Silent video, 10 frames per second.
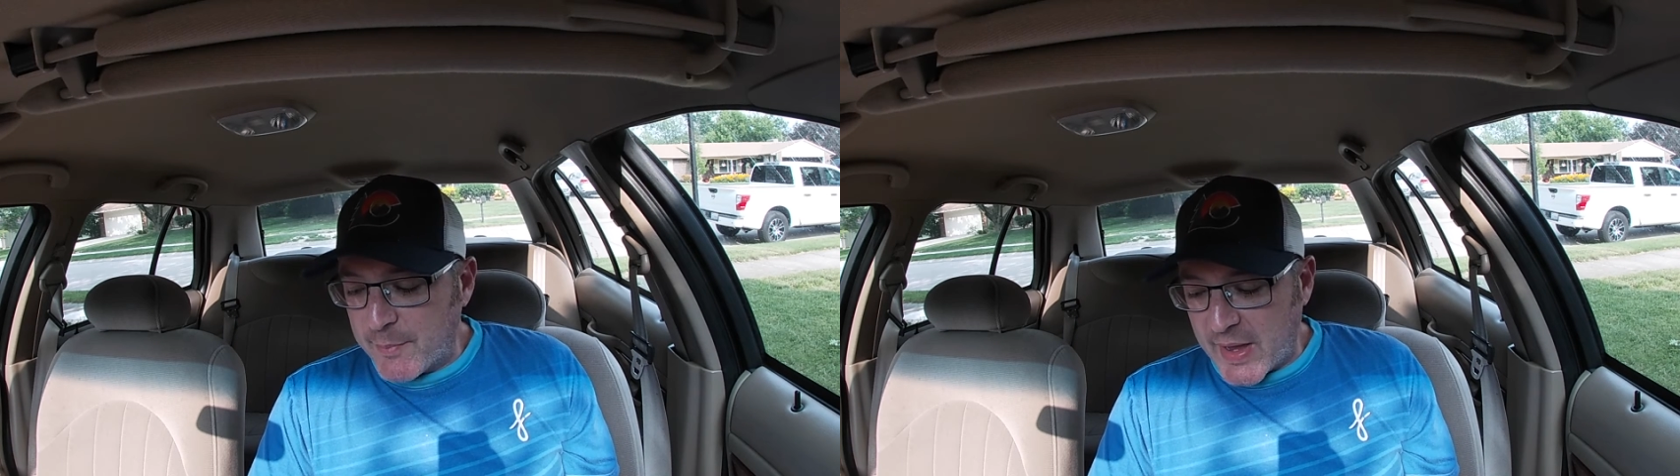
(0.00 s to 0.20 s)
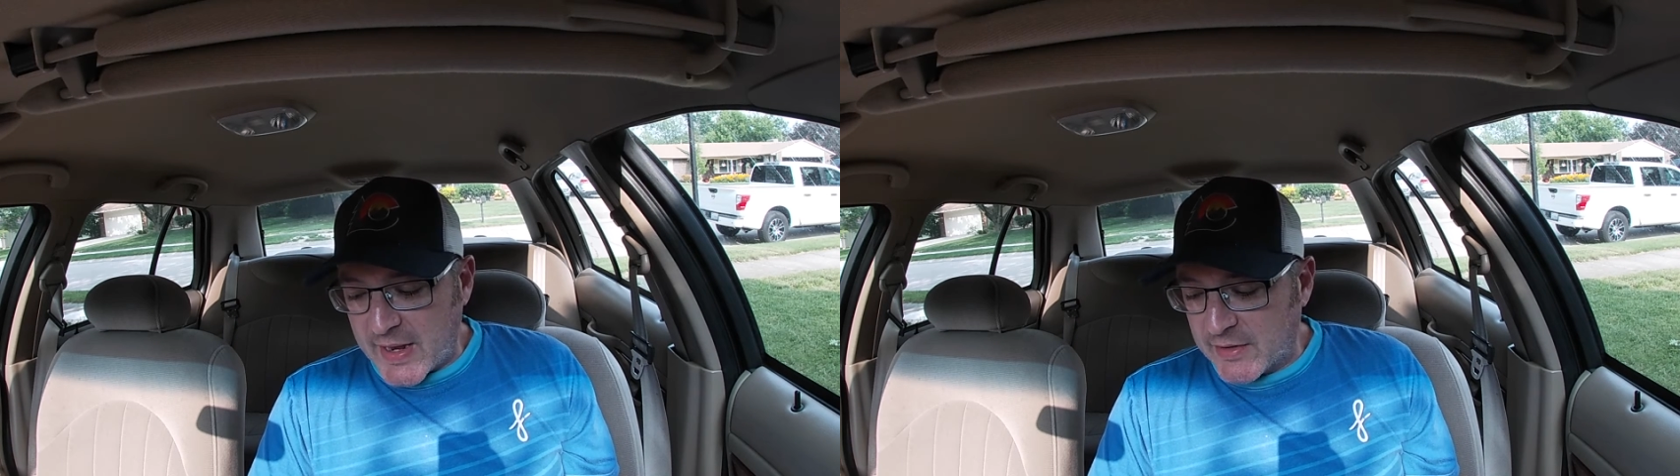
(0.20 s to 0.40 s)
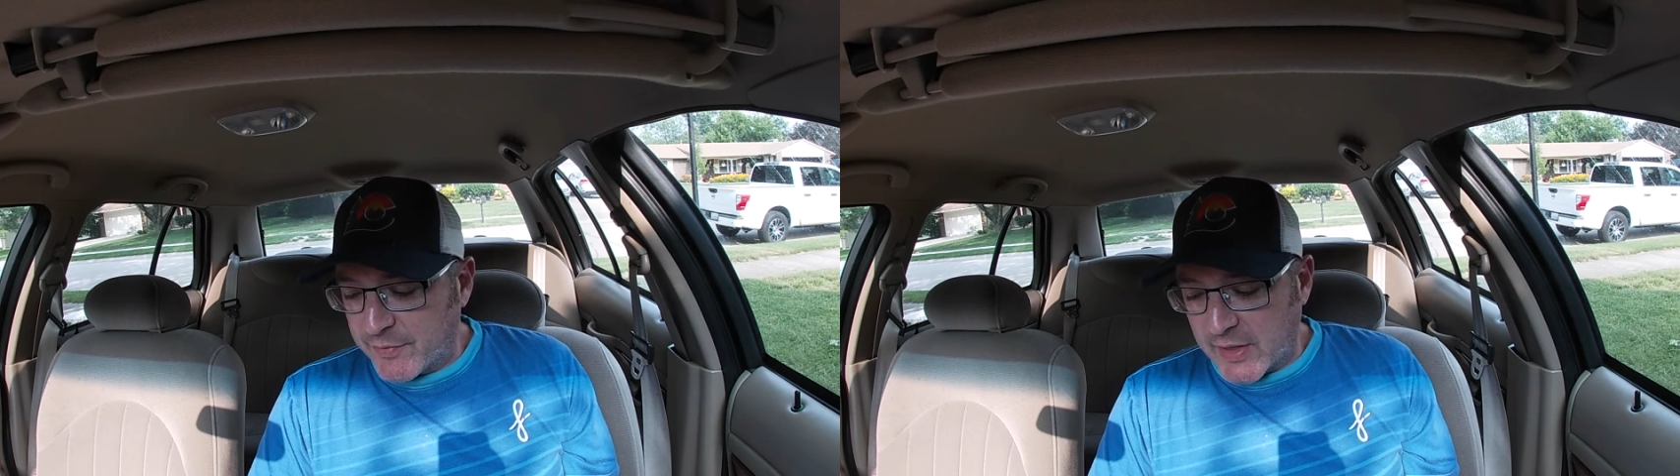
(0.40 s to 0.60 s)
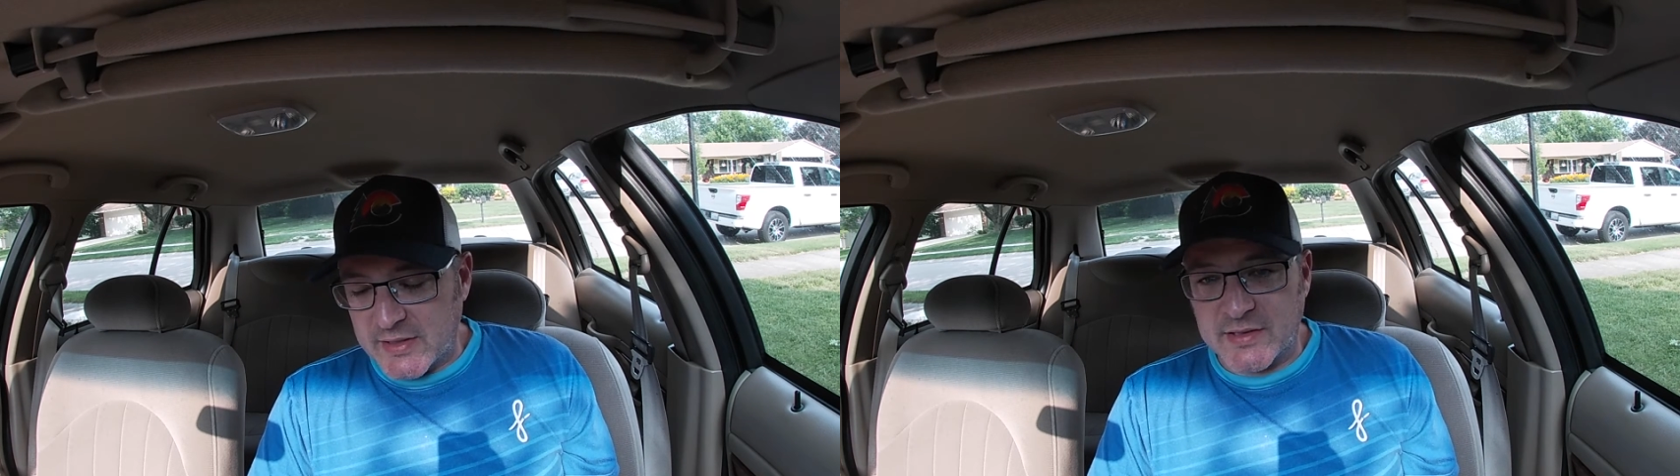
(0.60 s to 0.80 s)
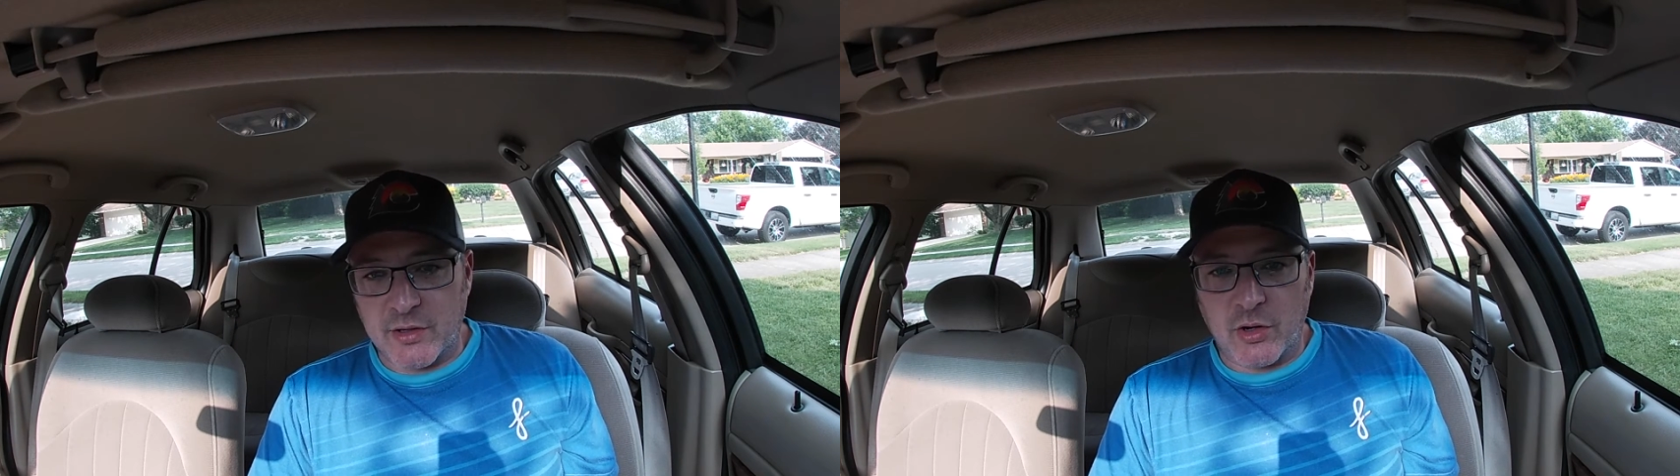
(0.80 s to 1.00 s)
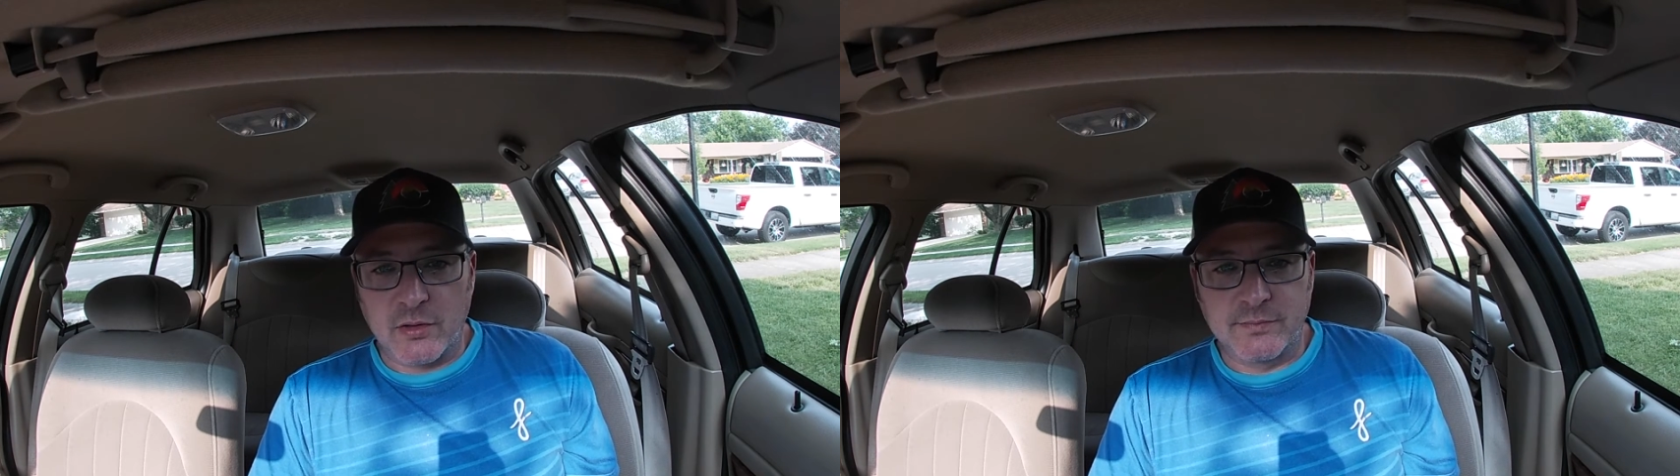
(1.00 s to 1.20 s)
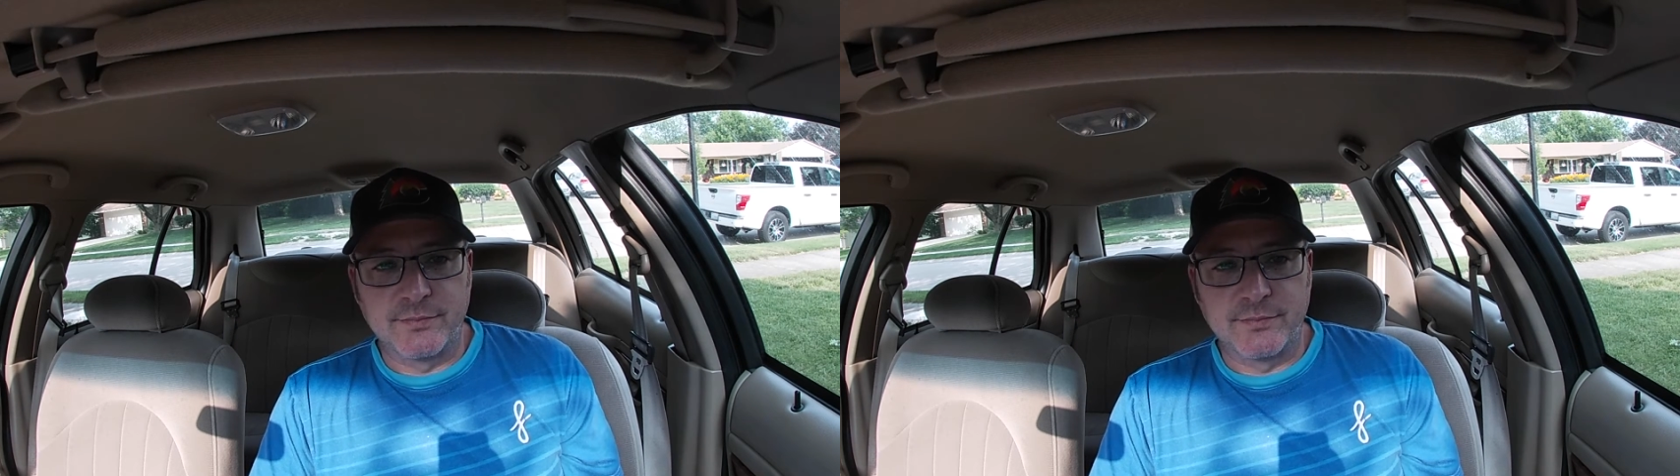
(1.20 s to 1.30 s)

a bad device at all.